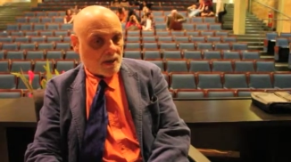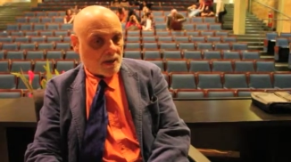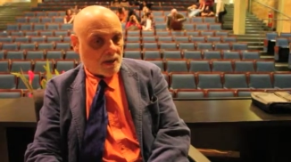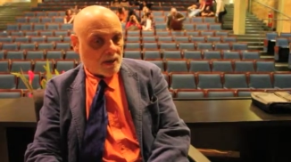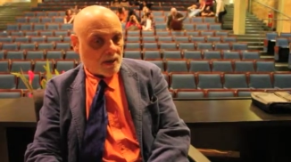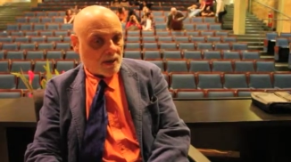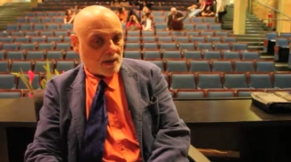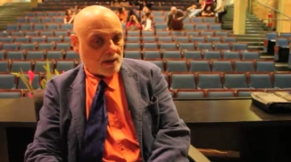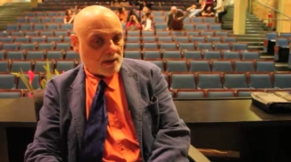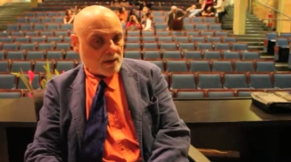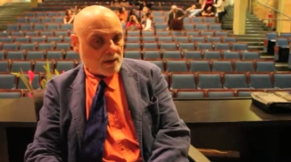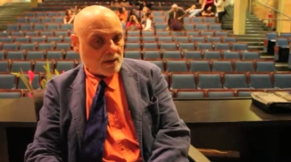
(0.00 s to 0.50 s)

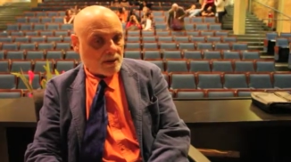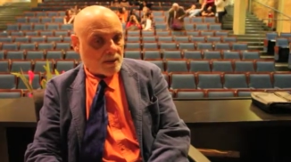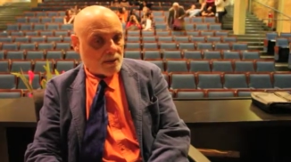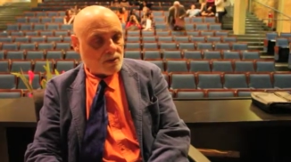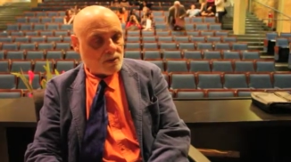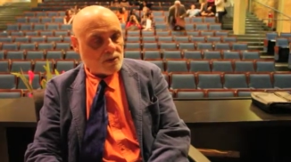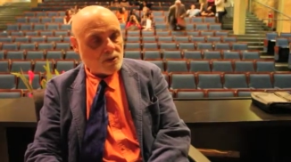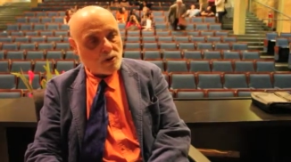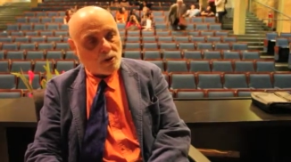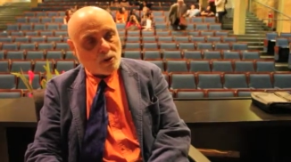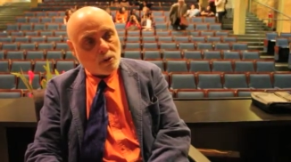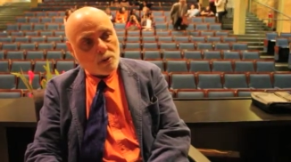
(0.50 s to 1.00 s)
that
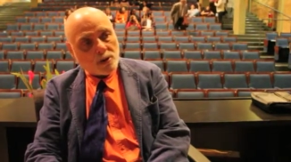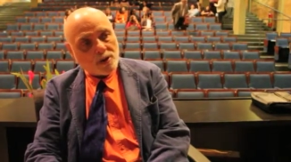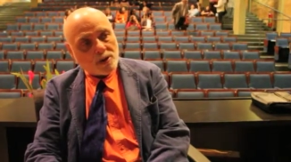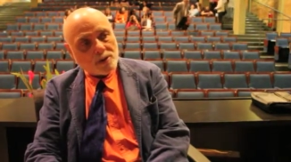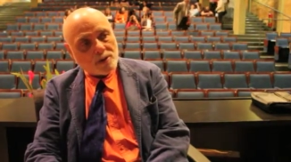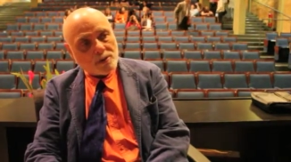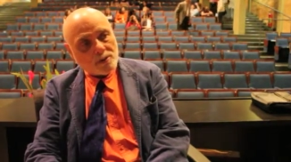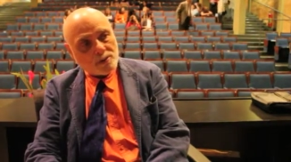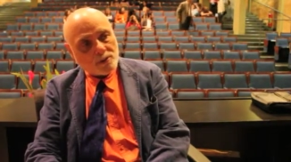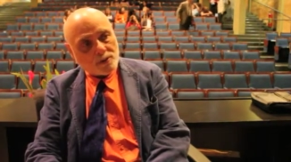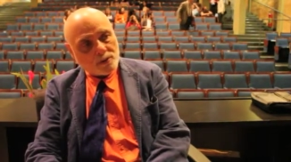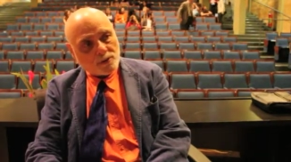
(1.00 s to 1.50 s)
there's no way
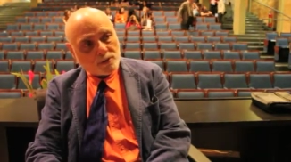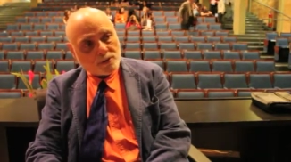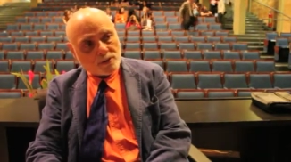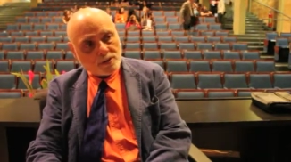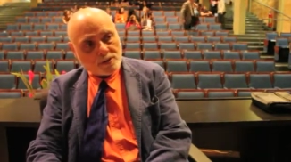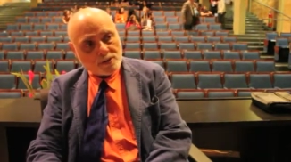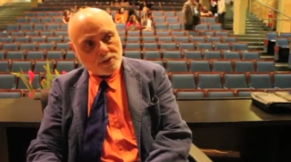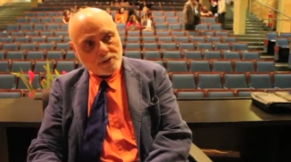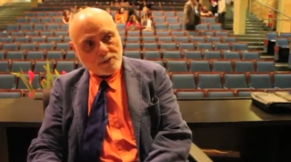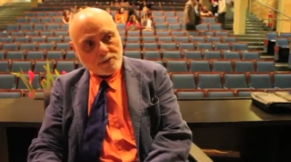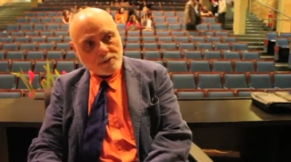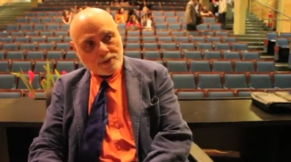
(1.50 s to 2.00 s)
the immune
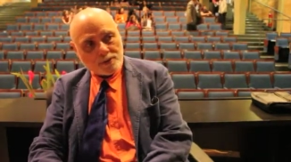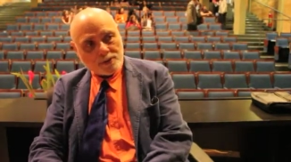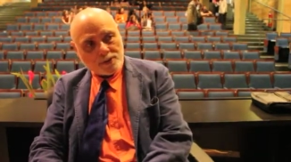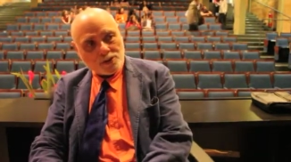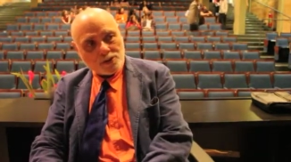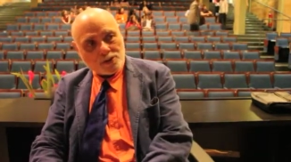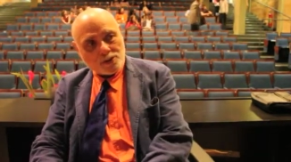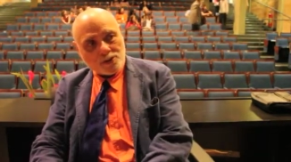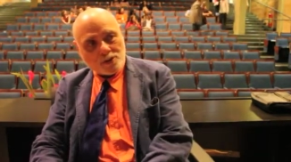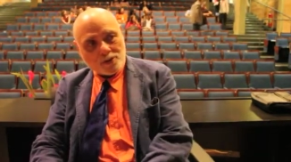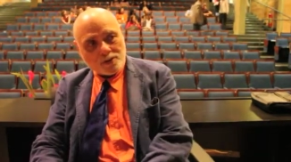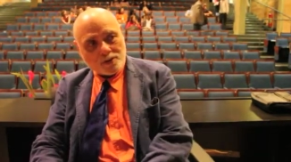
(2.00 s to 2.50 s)
system can
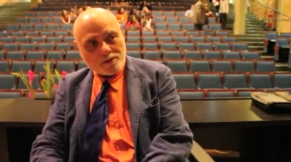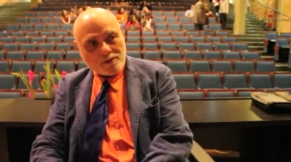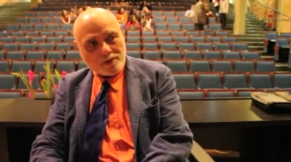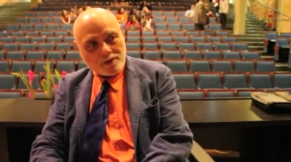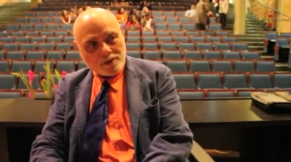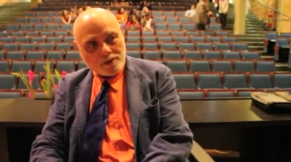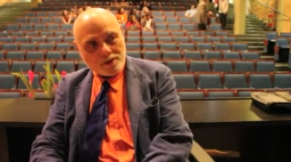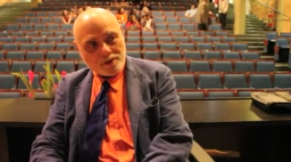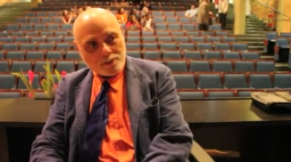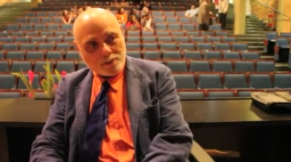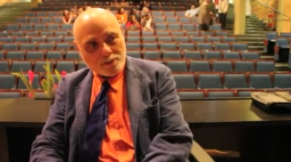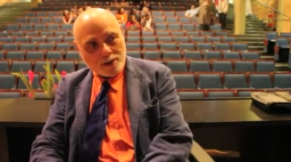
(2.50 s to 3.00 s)
survey
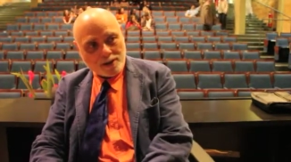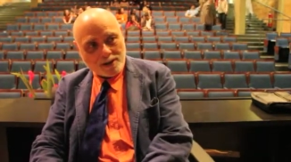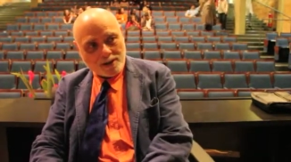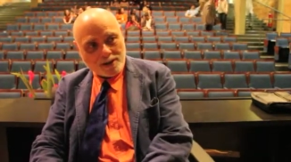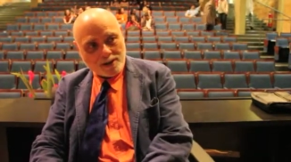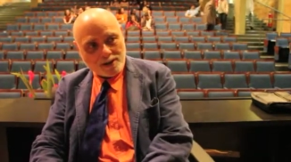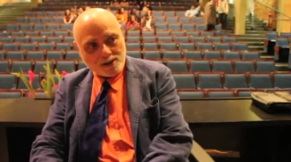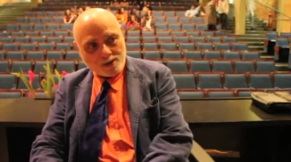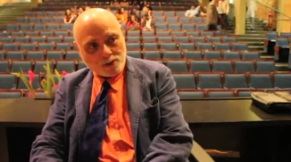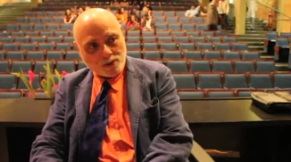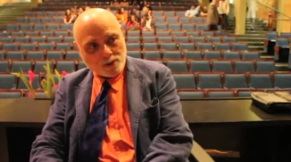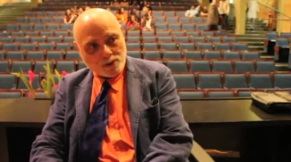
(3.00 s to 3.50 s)
the body
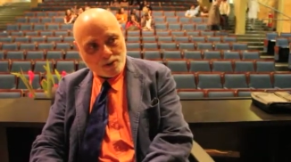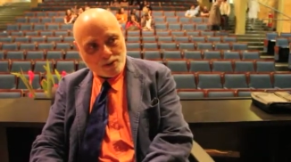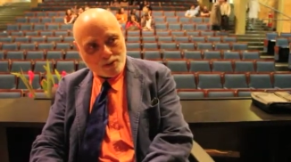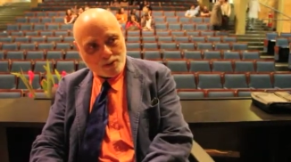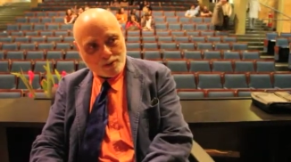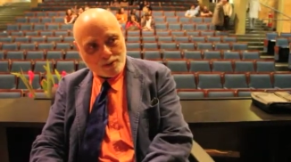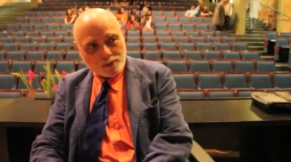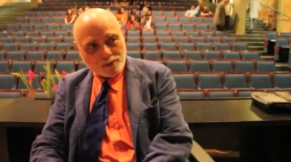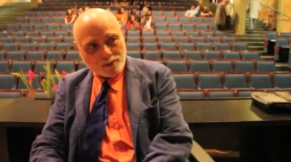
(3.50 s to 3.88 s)
as a whole.